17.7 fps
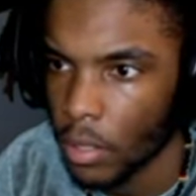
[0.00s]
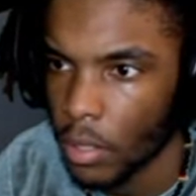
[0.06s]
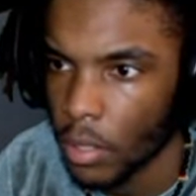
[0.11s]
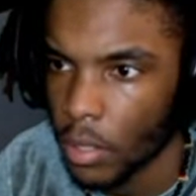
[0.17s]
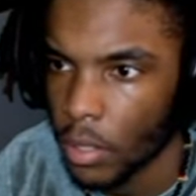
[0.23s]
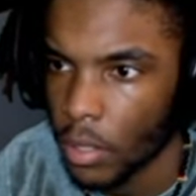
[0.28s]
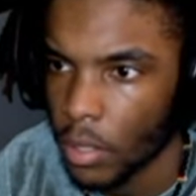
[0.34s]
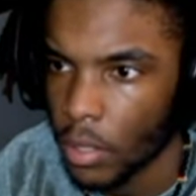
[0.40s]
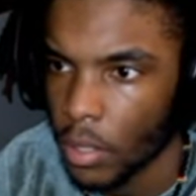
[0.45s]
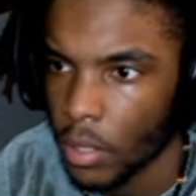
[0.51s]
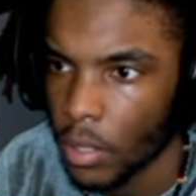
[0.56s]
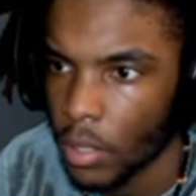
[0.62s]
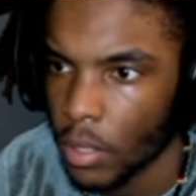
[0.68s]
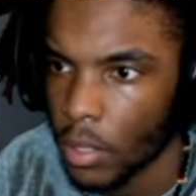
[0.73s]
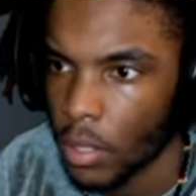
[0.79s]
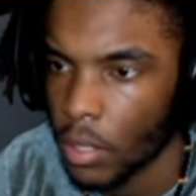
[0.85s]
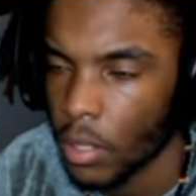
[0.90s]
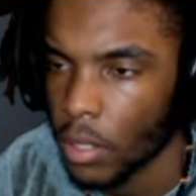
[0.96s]

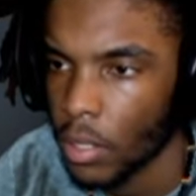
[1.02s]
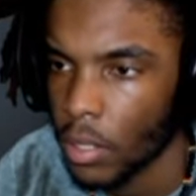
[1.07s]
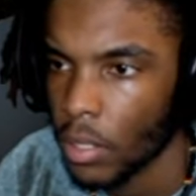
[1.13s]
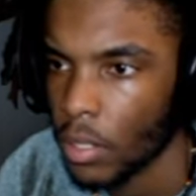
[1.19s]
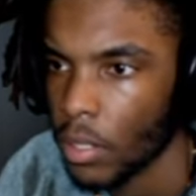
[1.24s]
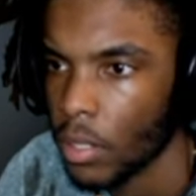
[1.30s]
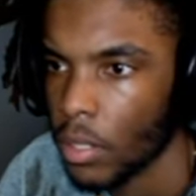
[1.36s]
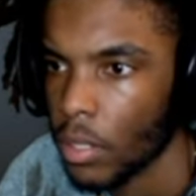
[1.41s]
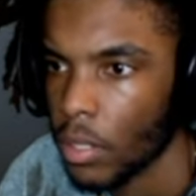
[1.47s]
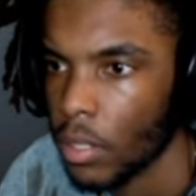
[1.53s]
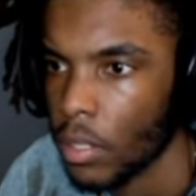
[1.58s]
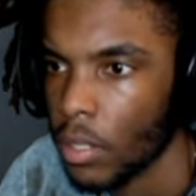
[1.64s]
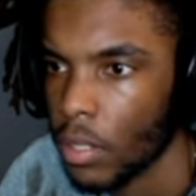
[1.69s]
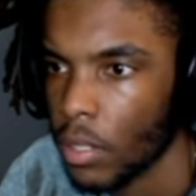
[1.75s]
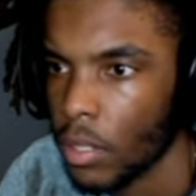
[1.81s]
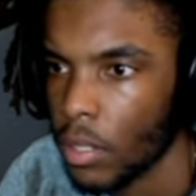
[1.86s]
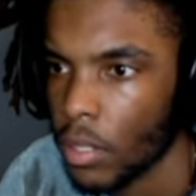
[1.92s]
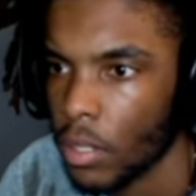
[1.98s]

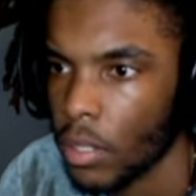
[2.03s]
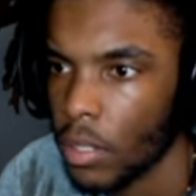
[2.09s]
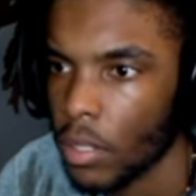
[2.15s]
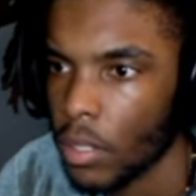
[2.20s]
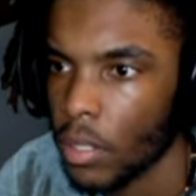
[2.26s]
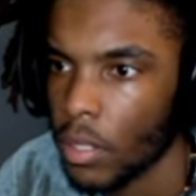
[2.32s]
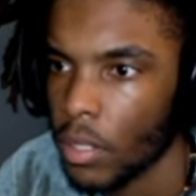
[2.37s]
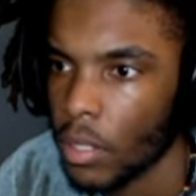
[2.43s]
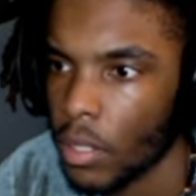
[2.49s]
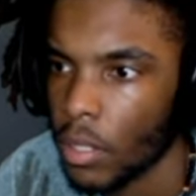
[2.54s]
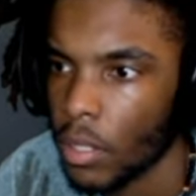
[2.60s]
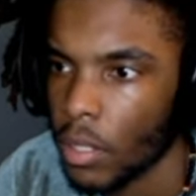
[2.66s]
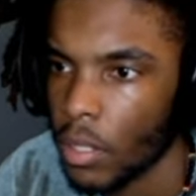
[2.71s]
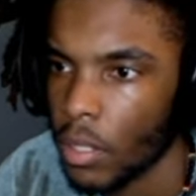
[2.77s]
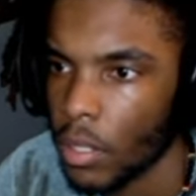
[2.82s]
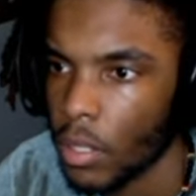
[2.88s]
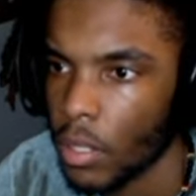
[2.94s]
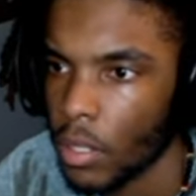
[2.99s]

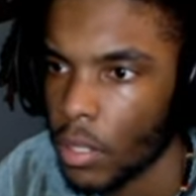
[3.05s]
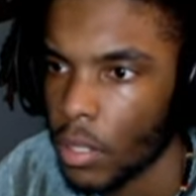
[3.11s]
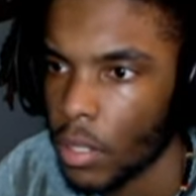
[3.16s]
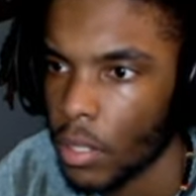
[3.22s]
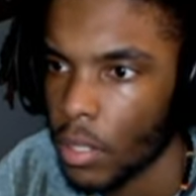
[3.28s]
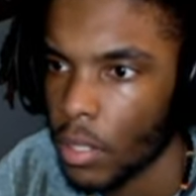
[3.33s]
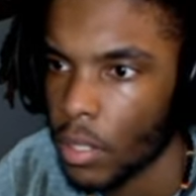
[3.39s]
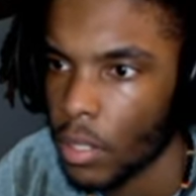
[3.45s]
(silence)